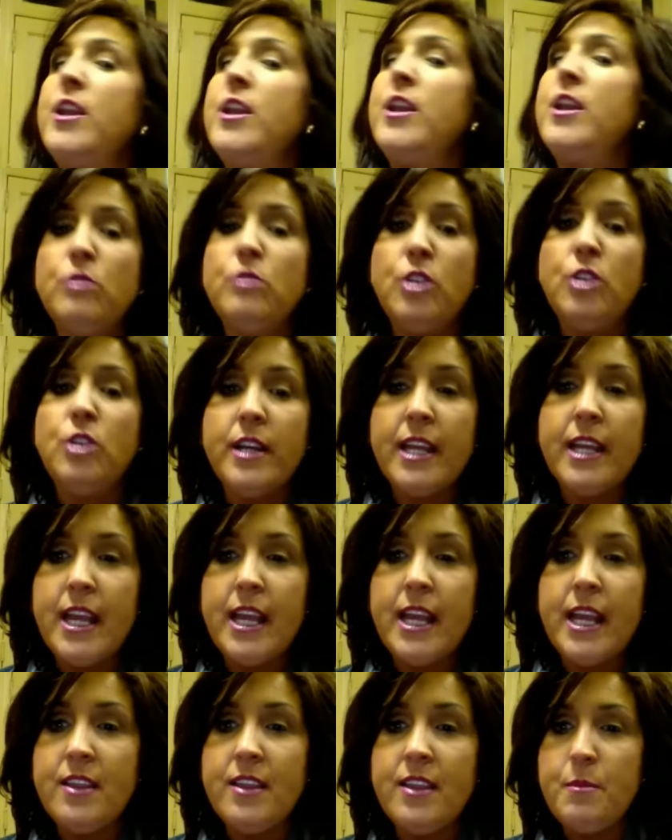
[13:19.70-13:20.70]
you look
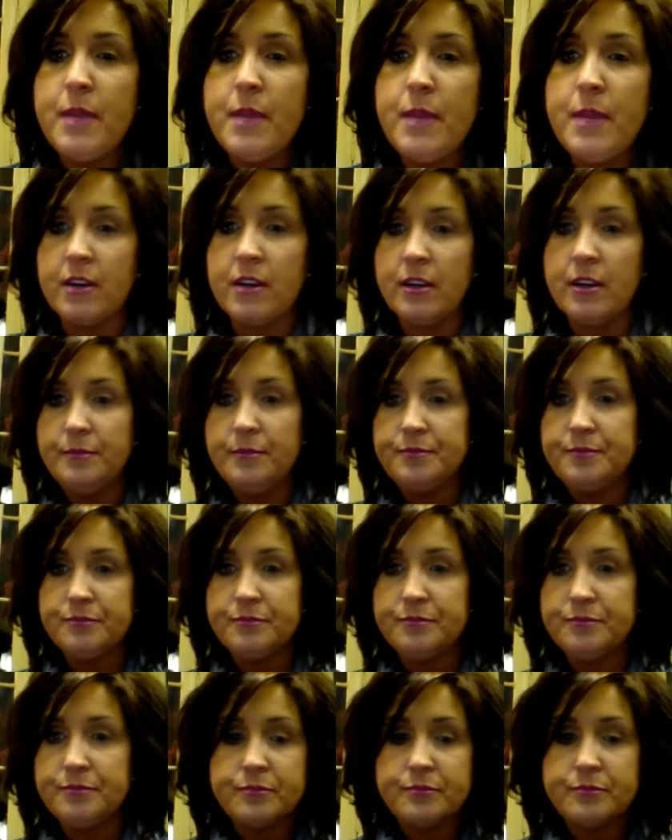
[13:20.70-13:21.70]
in the mirror,
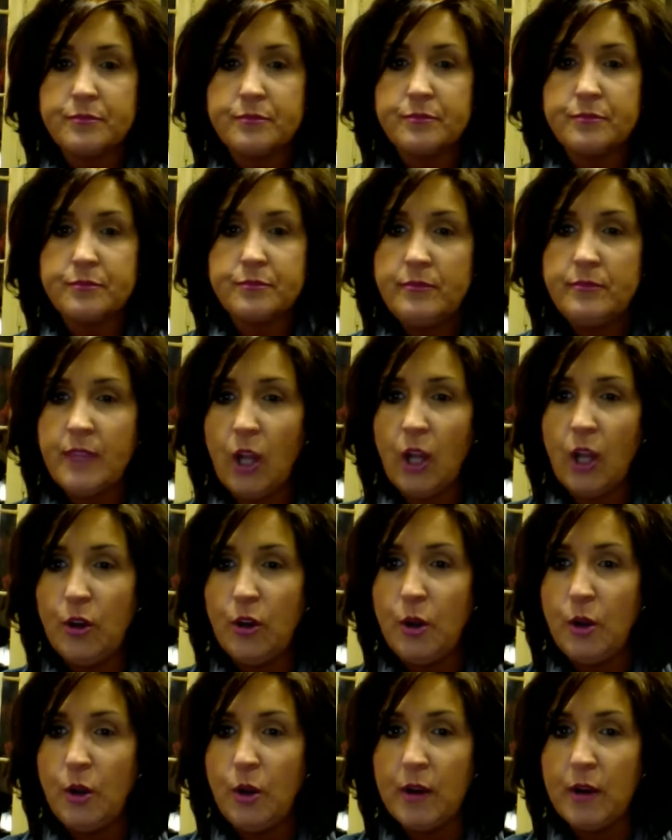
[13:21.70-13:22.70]
hold on,
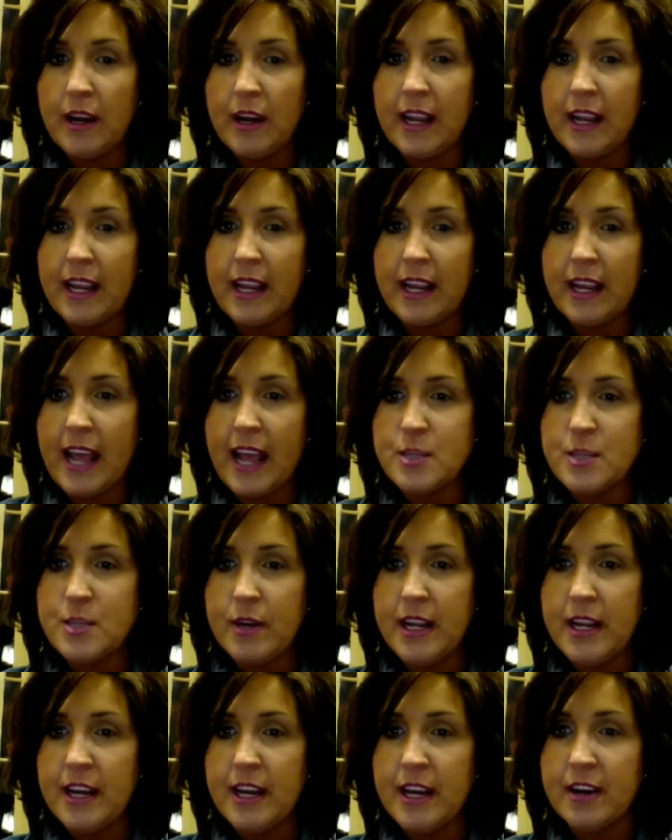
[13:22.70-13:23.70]
we're going to add someone
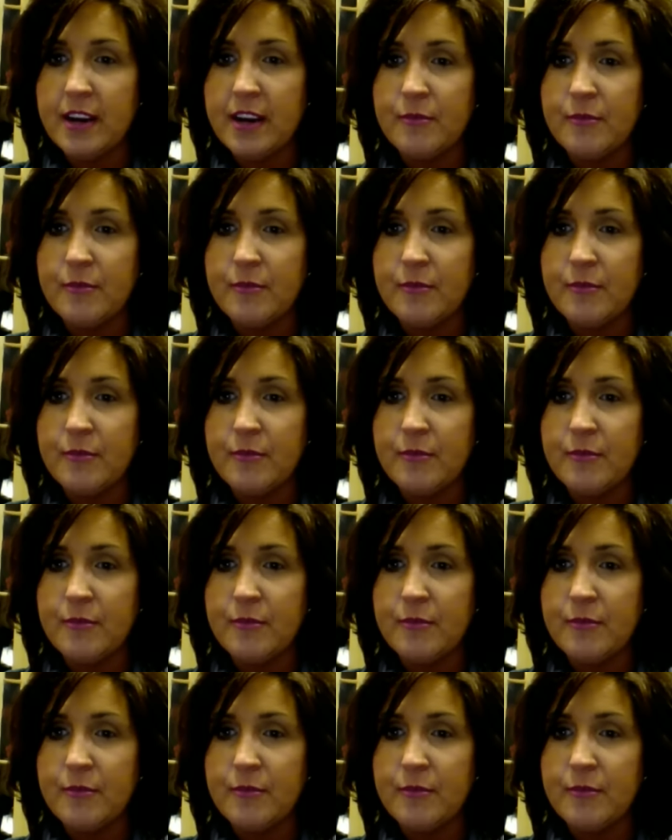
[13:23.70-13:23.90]
here.